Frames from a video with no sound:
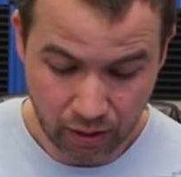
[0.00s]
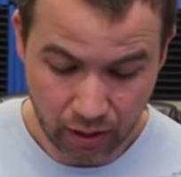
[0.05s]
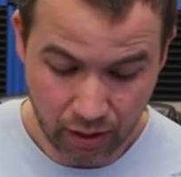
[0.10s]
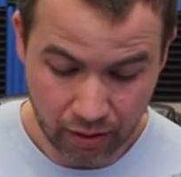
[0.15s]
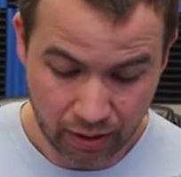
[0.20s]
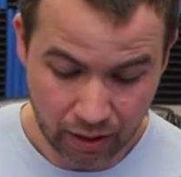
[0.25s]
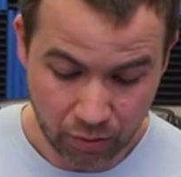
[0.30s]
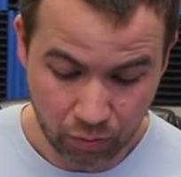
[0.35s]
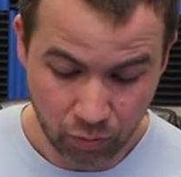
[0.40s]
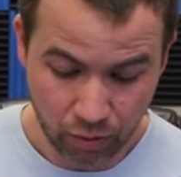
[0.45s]

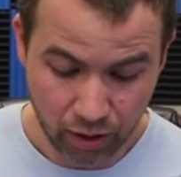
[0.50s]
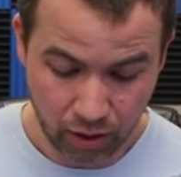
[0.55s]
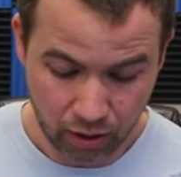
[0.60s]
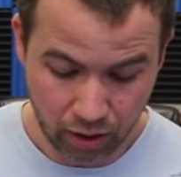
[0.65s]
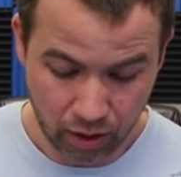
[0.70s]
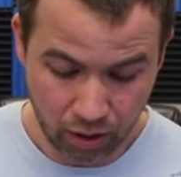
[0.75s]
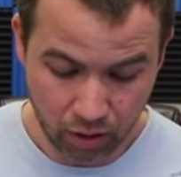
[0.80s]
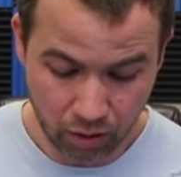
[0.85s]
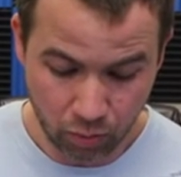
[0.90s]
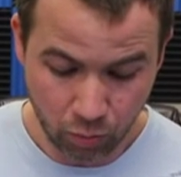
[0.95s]
And then we're
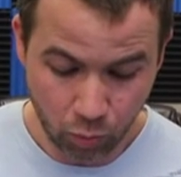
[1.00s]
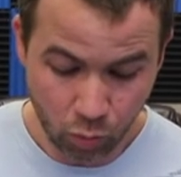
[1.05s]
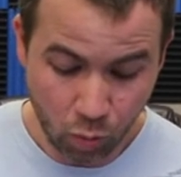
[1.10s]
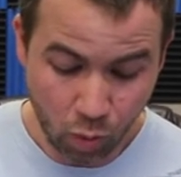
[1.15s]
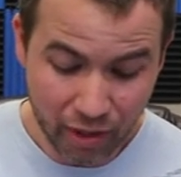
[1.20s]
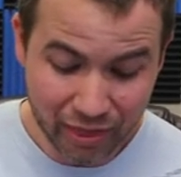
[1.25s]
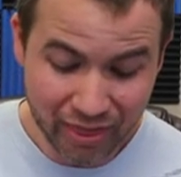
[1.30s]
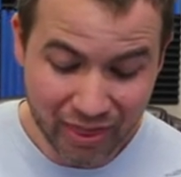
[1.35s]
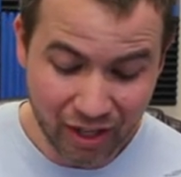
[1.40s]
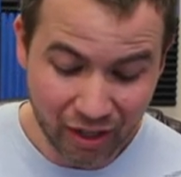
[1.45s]
gonna...
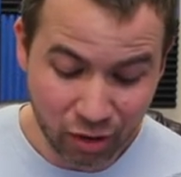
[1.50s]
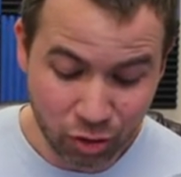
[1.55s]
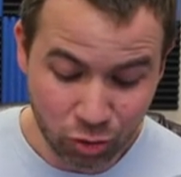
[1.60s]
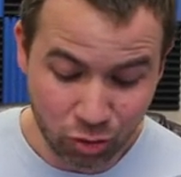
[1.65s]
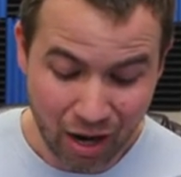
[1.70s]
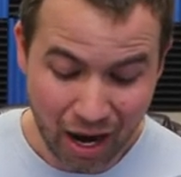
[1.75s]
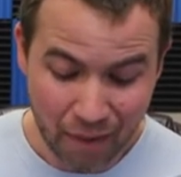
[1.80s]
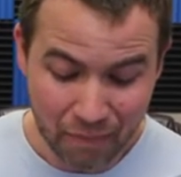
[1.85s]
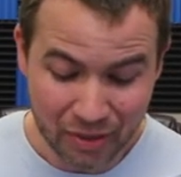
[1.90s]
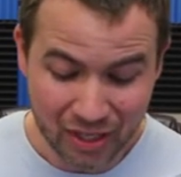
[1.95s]
What the
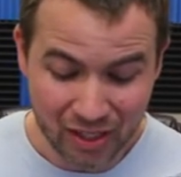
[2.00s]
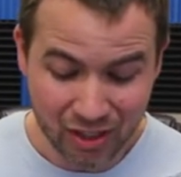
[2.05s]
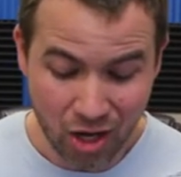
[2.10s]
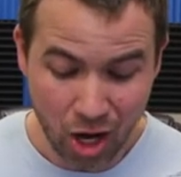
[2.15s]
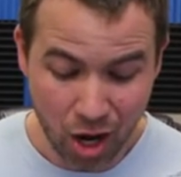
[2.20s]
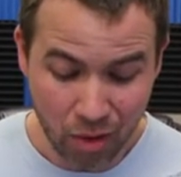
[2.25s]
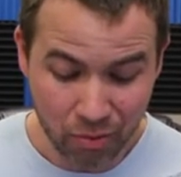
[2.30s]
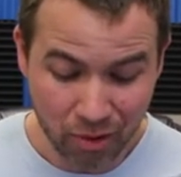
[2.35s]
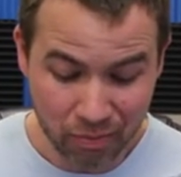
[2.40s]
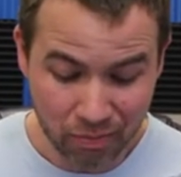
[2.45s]
crap in
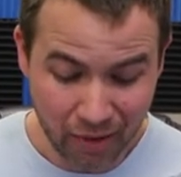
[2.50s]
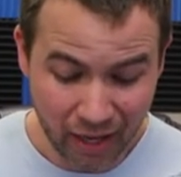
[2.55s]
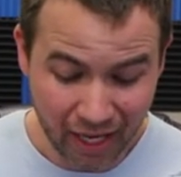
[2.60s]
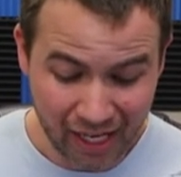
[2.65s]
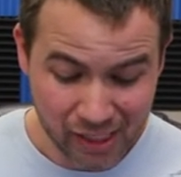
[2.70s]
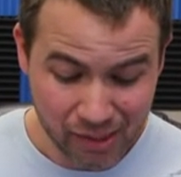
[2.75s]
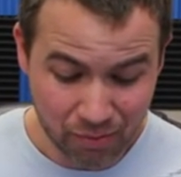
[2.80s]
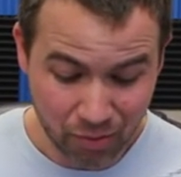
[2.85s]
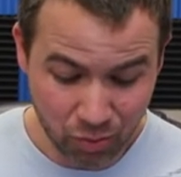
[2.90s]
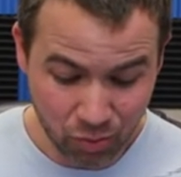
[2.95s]
Goblin
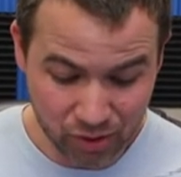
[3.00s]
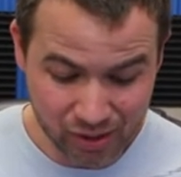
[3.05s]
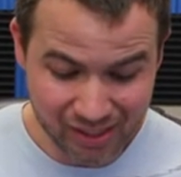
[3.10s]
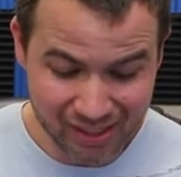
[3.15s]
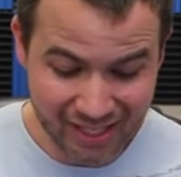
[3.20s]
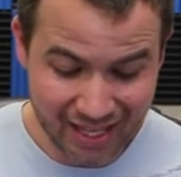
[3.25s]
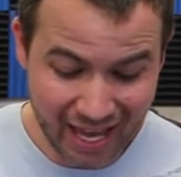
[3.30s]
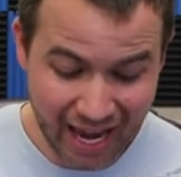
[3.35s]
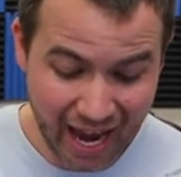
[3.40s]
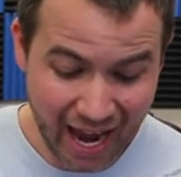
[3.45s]
Placement
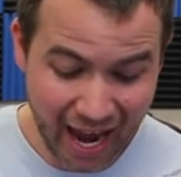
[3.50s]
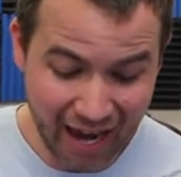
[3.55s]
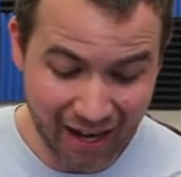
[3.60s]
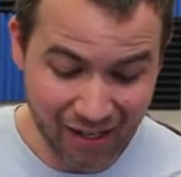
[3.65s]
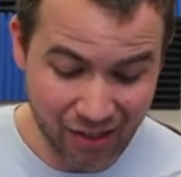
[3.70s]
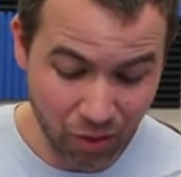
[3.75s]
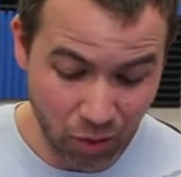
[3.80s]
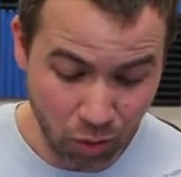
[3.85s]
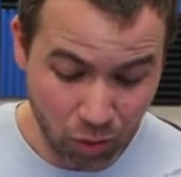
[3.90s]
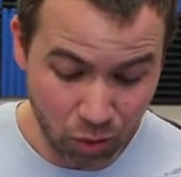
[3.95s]
was
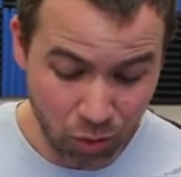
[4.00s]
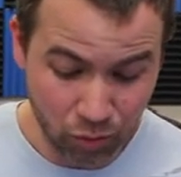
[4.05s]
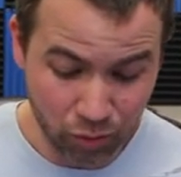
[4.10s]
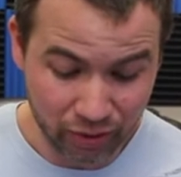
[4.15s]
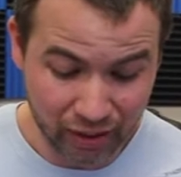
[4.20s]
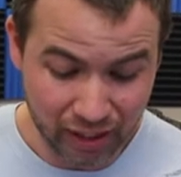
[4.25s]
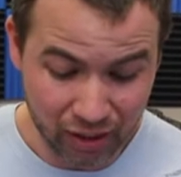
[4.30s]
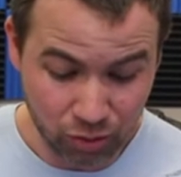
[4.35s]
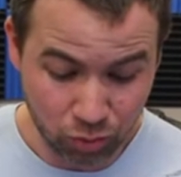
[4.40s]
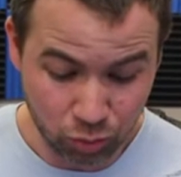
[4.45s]
that?
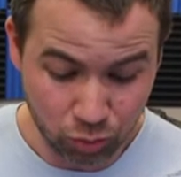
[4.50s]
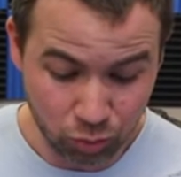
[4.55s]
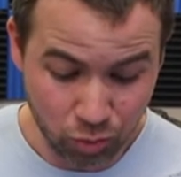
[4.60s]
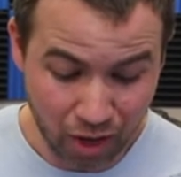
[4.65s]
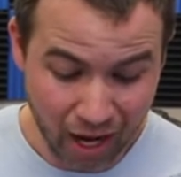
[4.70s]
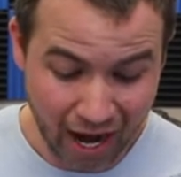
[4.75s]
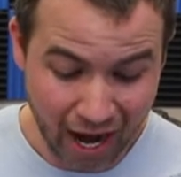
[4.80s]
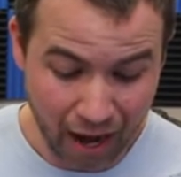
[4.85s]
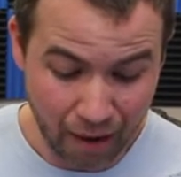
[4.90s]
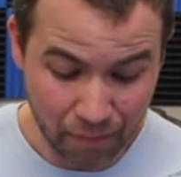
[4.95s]
Holy
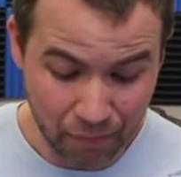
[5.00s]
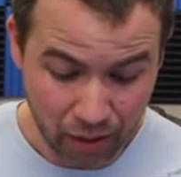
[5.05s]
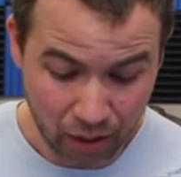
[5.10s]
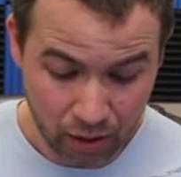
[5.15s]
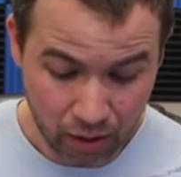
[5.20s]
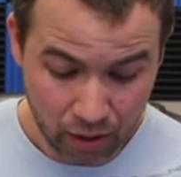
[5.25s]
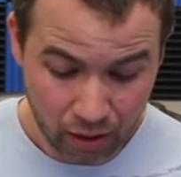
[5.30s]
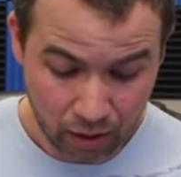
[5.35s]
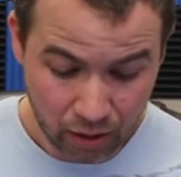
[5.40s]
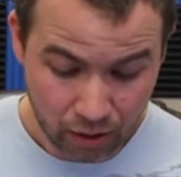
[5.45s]
crap
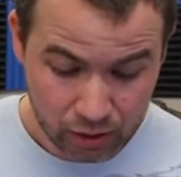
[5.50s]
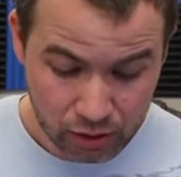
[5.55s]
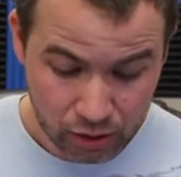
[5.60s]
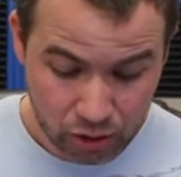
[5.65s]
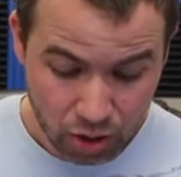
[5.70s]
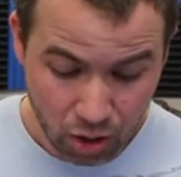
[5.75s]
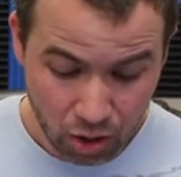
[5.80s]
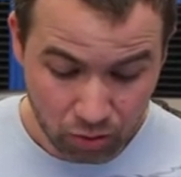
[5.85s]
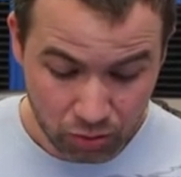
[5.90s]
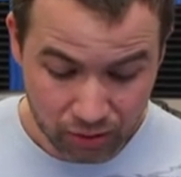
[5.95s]

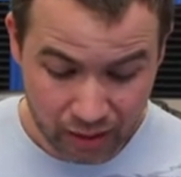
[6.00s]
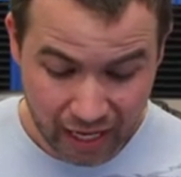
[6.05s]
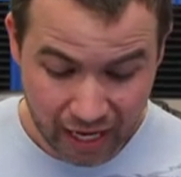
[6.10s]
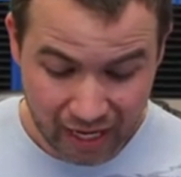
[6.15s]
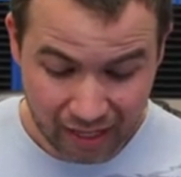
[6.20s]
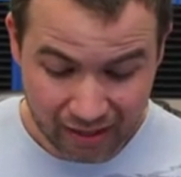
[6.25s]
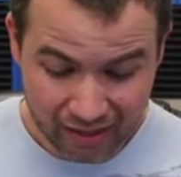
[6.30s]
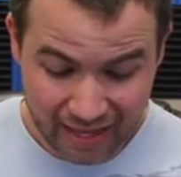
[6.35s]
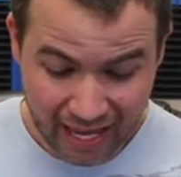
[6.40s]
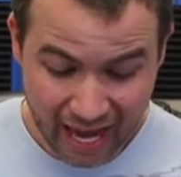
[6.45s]
don't
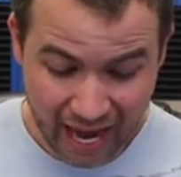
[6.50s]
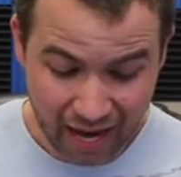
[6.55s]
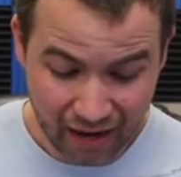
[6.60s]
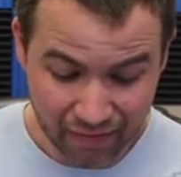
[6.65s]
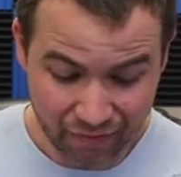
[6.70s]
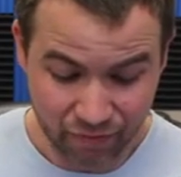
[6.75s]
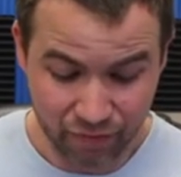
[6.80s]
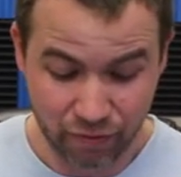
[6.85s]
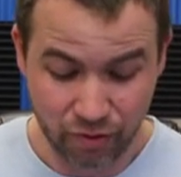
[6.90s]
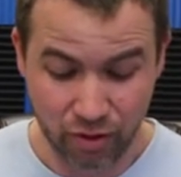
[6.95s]
take
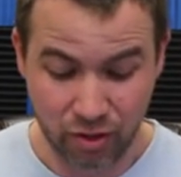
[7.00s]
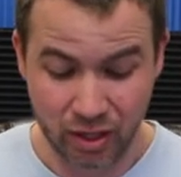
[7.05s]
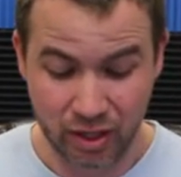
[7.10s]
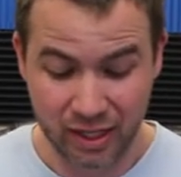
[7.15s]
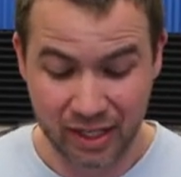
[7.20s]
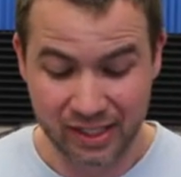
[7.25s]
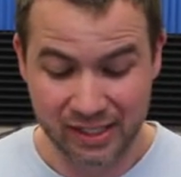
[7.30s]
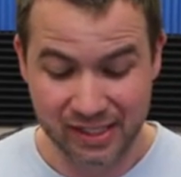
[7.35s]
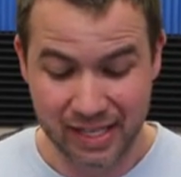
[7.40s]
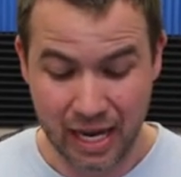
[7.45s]
that for
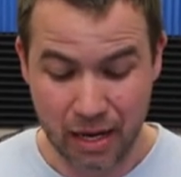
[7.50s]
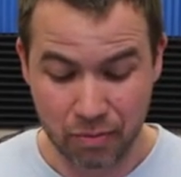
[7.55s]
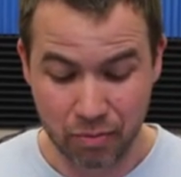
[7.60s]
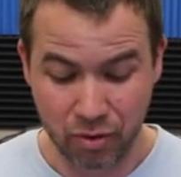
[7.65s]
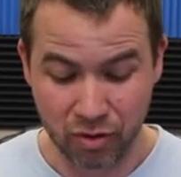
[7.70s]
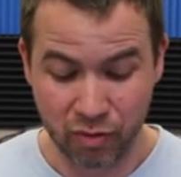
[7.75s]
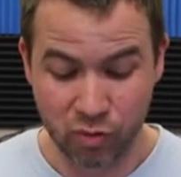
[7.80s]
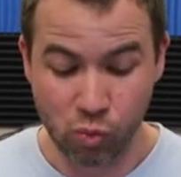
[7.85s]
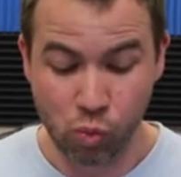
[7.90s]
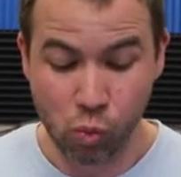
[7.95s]
an
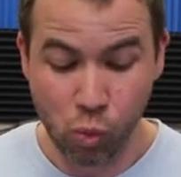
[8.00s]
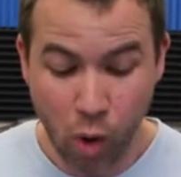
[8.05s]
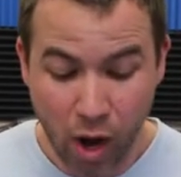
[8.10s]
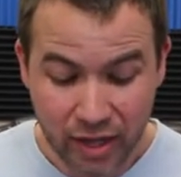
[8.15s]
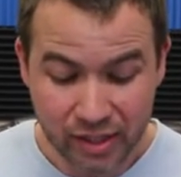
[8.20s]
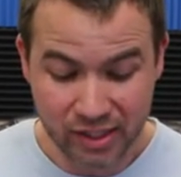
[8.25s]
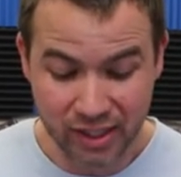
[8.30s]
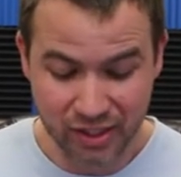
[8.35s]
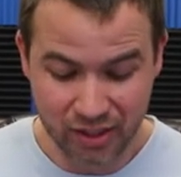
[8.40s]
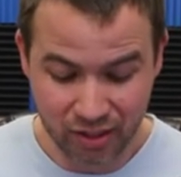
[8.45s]
example of
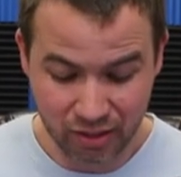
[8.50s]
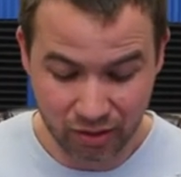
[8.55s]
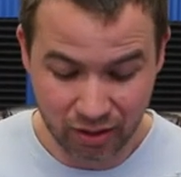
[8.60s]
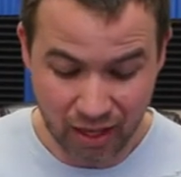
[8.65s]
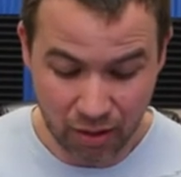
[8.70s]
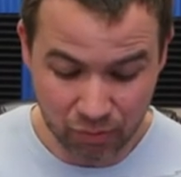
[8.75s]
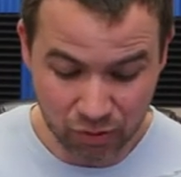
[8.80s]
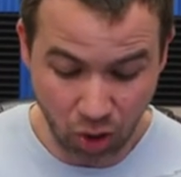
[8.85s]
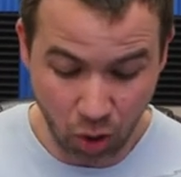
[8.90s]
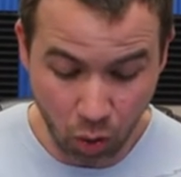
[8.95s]
what to do.
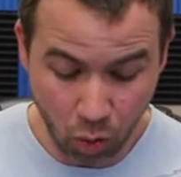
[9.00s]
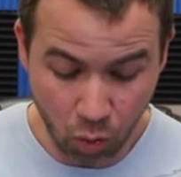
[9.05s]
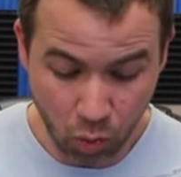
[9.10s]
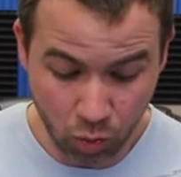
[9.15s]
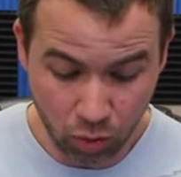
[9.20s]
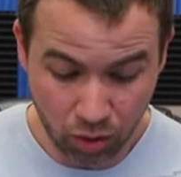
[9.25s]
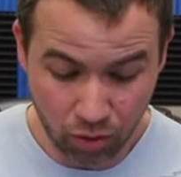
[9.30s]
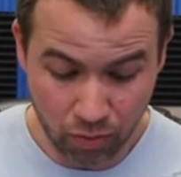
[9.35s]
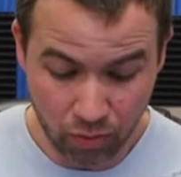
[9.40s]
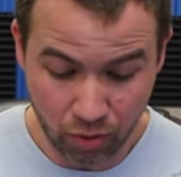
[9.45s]
That was
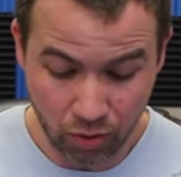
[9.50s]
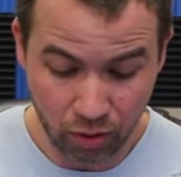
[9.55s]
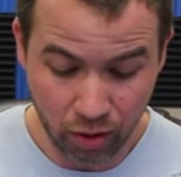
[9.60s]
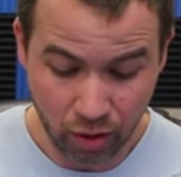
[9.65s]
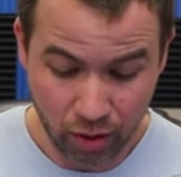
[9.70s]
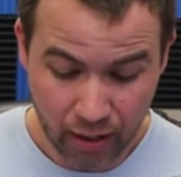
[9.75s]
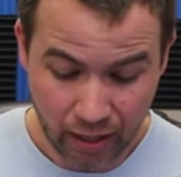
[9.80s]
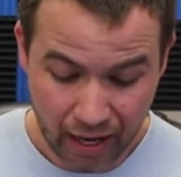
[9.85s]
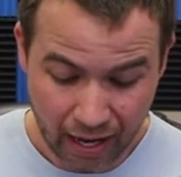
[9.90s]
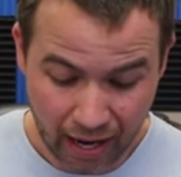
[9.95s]
horrible.
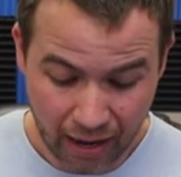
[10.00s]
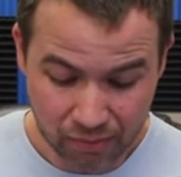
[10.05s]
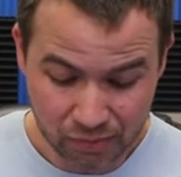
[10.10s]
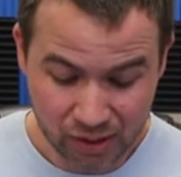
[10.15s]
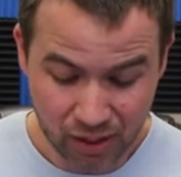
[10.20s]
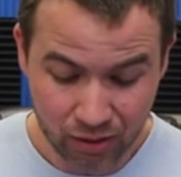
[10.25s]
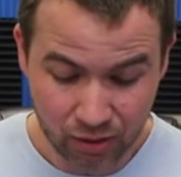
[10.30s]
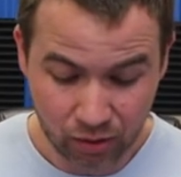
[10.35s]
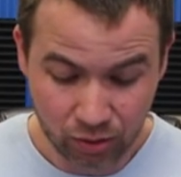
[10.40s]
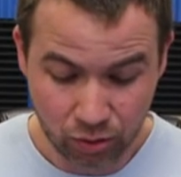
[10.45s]

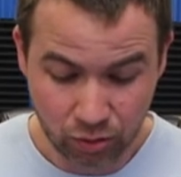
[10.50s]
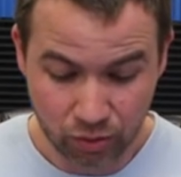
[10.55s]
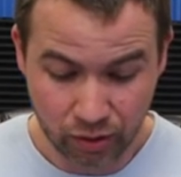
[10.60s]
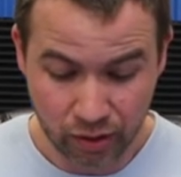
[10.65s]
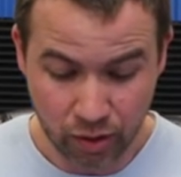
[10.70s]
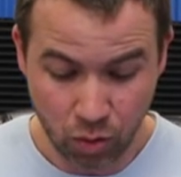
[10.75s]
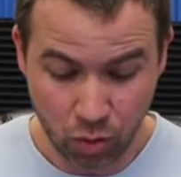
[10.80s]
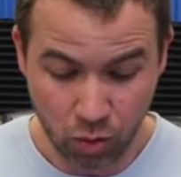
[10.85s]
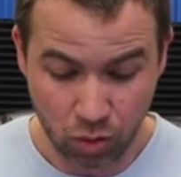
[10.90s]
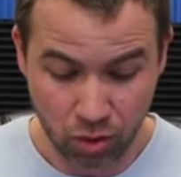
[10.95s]

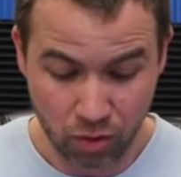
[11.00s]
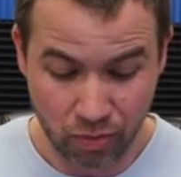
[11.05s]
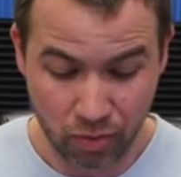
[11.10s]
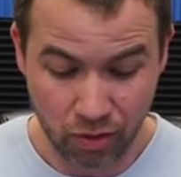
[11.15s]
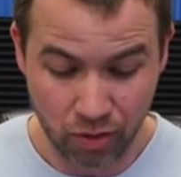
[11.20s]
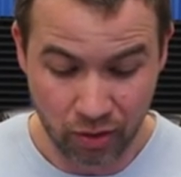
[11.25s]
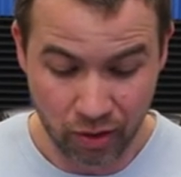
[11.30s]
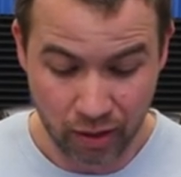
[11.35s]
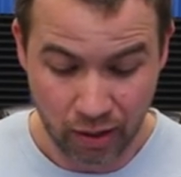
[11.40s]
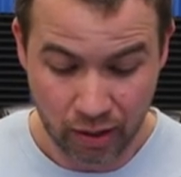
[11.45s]
Absolutely
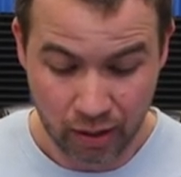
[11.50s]
horrible.